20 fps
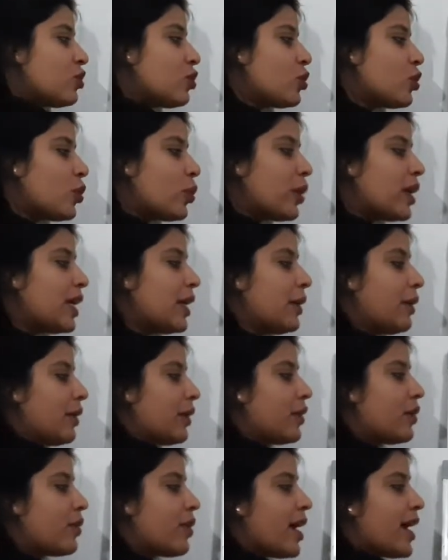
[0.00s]
3,
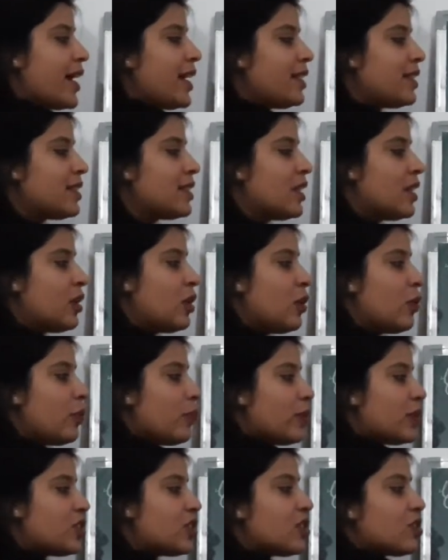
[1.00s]
right?
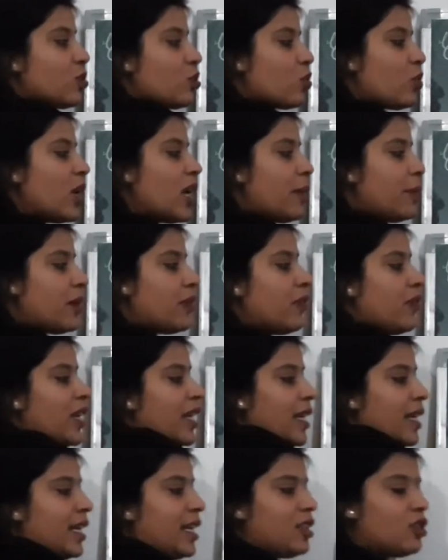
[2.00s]
Which is 3
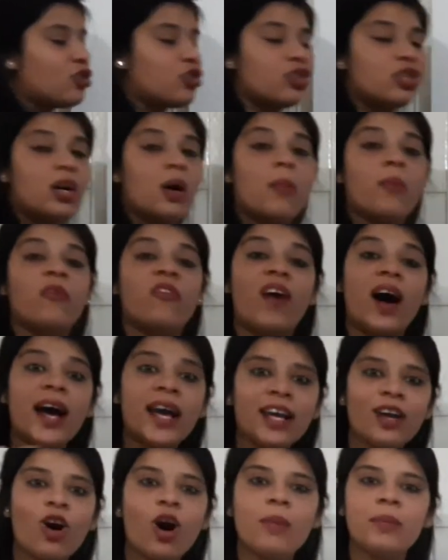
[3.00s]
between each term. Why
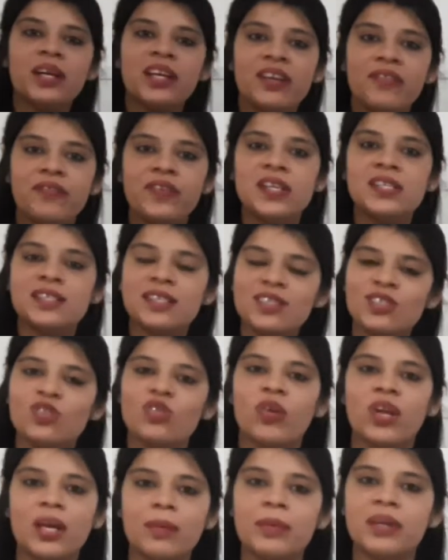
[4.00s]
common difference is
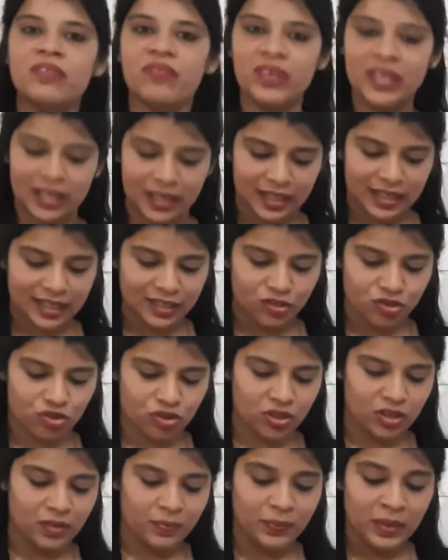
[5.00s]
3 between each
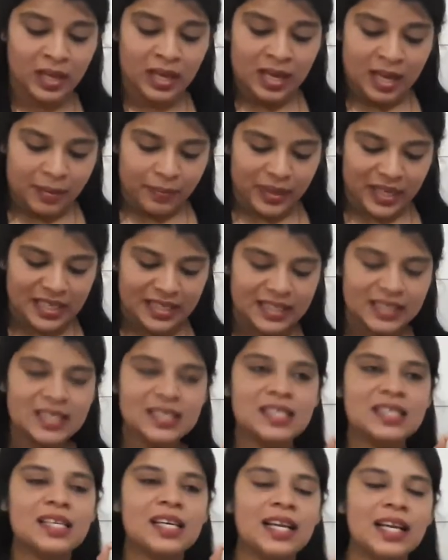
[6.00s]
term? Because it
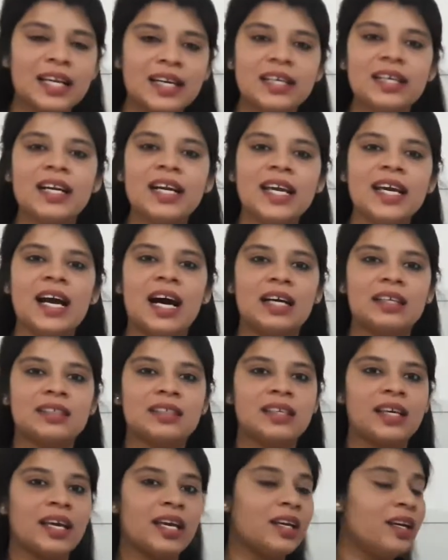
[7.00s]
is clearly
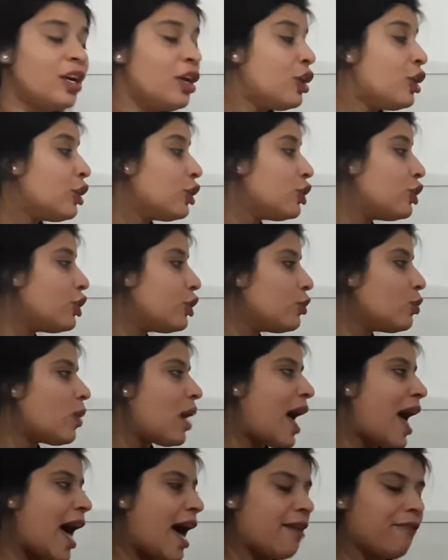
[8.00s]
asking
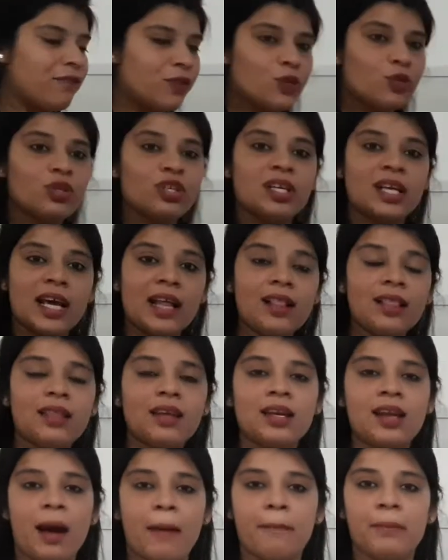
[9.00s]
you have to tell
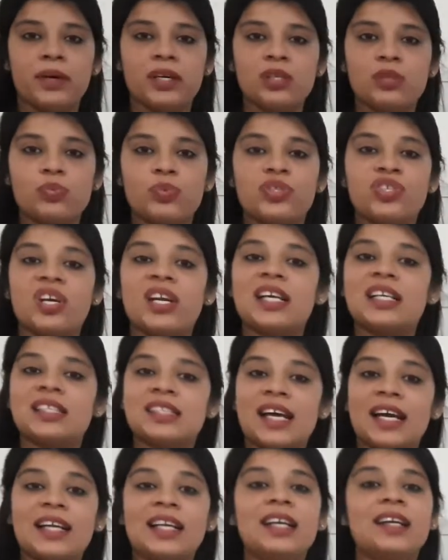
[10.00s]
the numbers which are
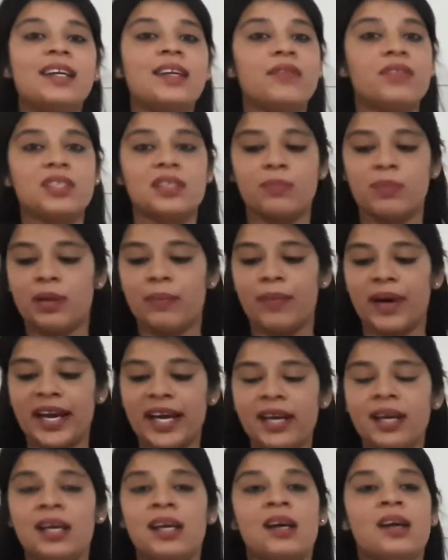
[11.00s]
exactly divisible
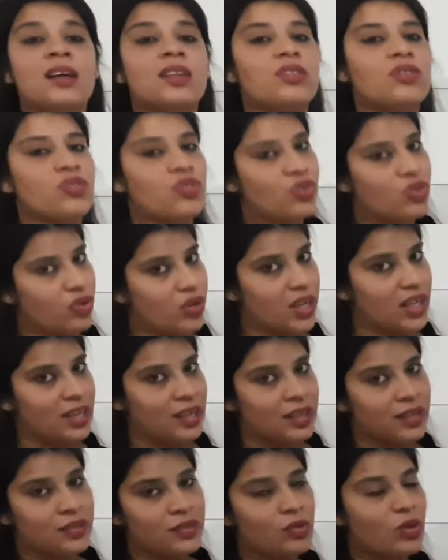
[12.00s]
by
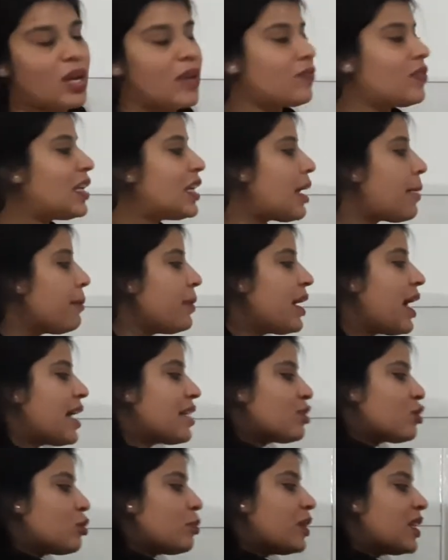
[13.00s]
3. So if the number
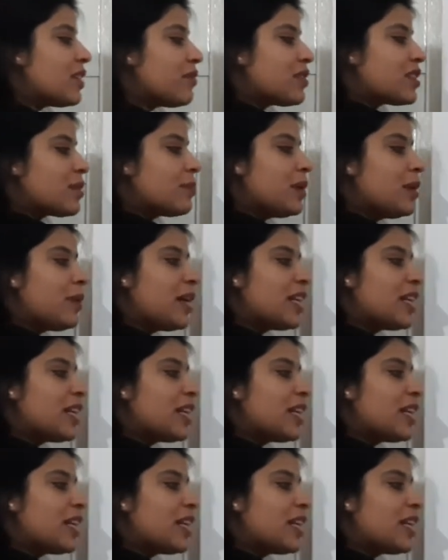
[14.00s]
has to be divisible by